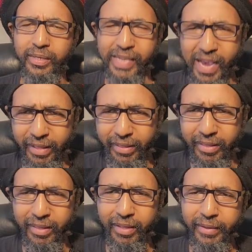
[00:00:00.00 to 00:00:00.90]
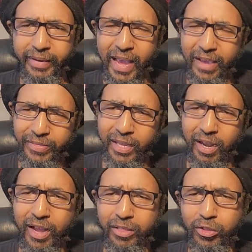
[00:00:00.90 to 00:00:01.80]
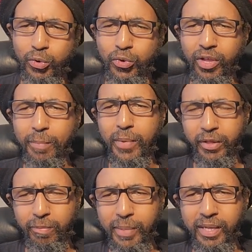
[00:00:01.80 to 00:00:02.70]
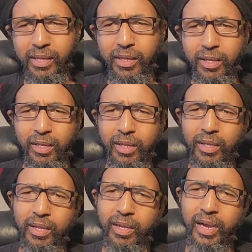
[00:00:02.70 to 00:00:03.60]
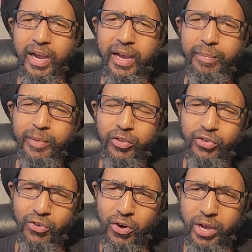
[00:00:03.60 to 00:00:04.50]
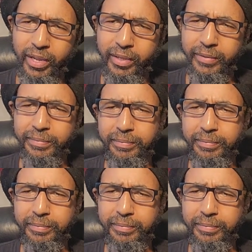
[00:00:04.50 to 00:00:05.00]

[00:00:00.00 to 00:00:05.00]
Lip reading: Yes, the ethnic constitution must be destroyed.